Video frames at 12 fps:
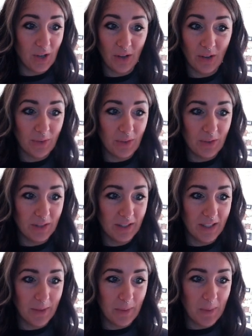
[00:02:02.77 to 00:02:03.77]
art folder
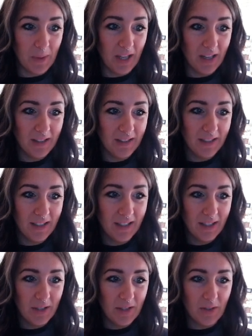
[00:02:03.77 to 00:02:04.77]
and it would be there.
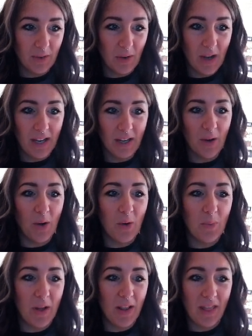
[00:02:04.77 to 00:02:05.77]
So go ahead and
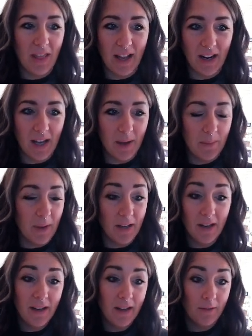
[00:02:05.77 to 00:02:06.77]
open that up, and
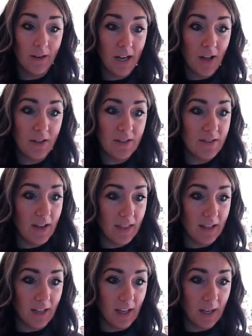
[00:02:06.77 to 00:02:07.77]
right now there's
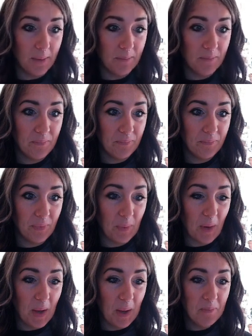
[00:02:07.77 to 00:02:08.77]
nothing in it,
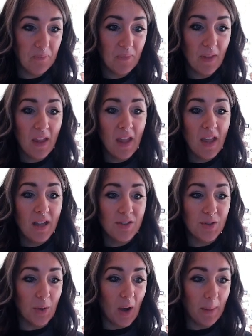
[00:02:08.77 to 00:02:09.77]
right?
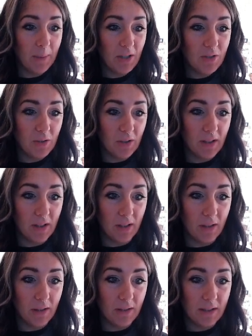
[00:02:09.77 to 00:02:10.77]
So I'm going to do a
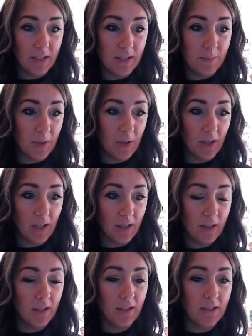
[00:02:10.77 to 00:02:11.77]
little
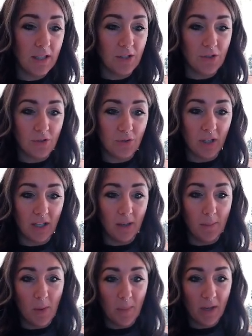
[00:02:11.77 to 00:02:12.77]
disappearing teacher trick in a
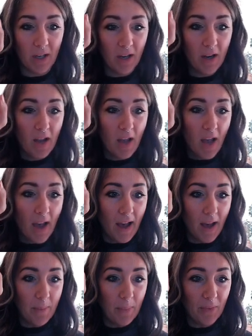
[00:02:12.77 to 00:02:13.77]
moment here.
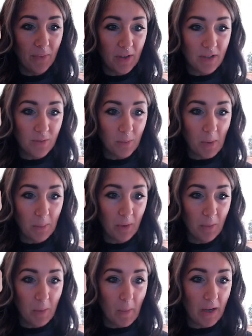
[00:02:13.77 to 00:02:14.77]
But first, remember
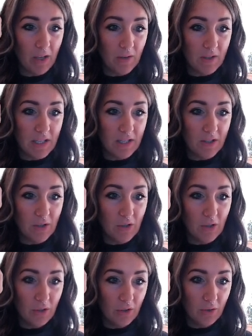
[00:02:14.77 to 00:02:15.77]
we want to use this
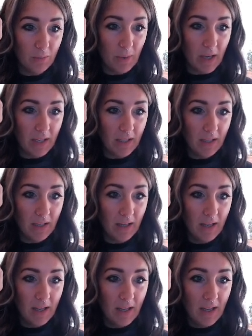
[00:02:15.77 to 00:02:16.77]
New button,
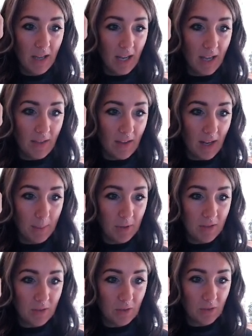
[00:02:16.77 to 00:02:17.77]
and then I'm going
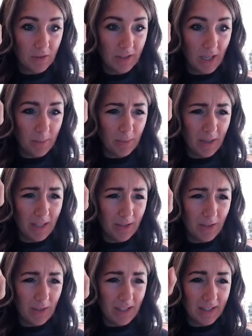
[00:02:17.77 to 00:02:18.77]
to scroll down, but right now
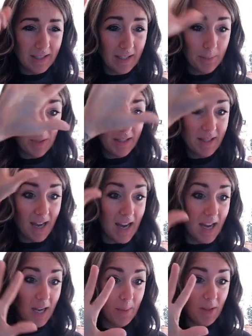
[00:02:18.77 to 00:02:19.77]
you can't see it because
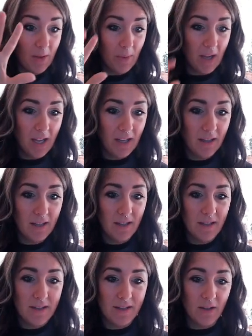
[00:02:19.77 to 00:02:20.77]
I'm in the way.
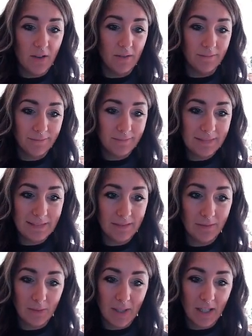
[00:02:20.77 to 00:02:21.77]
So
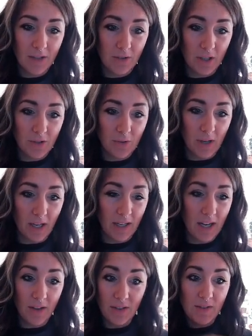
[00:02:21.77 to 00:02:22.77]
we got to do our trick.
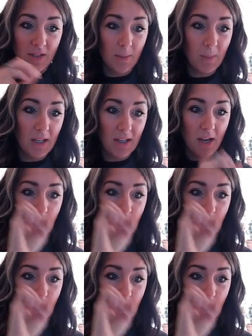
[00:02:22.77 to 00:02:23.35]
Now you see me, now